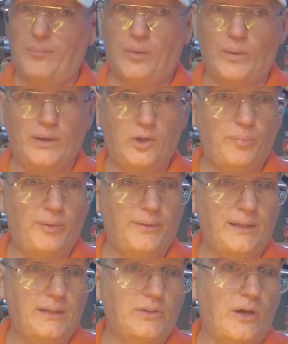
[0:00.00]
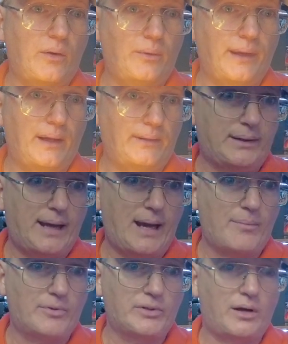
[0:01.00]
But when you put these on without the
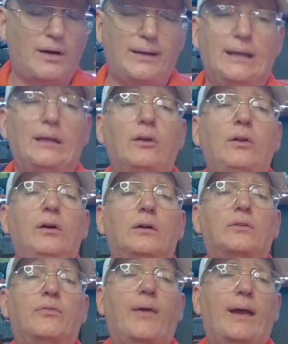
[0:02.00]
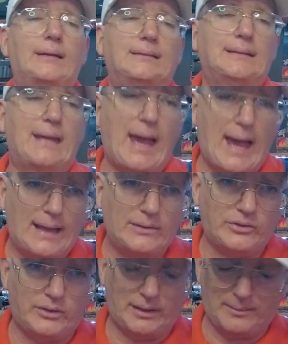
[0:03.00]
cameras on, it looks
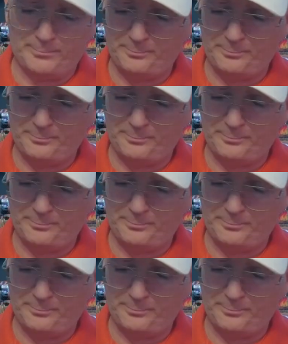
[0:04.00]
fantastic.